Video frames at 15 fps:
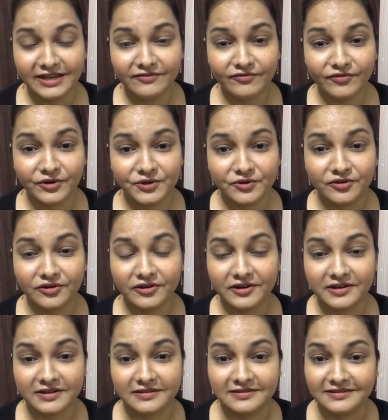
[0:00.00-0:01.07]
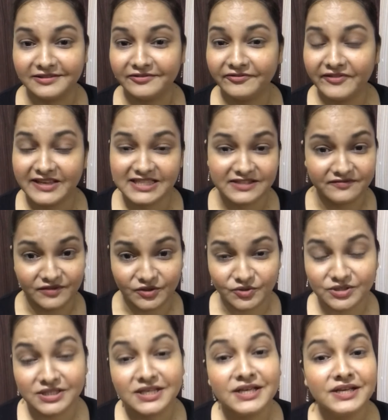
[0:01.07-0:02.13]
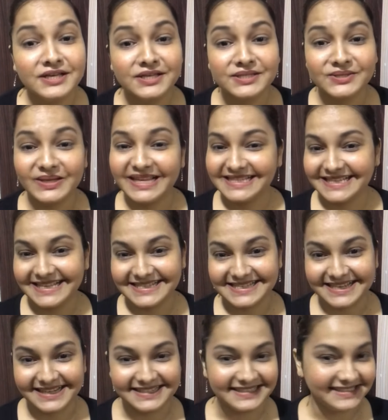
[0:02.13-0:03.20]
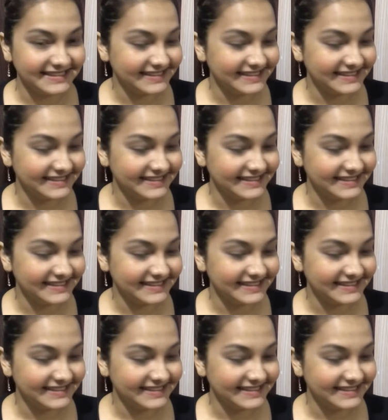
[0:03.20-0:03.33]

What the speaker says: for your festive looks. So let's get started.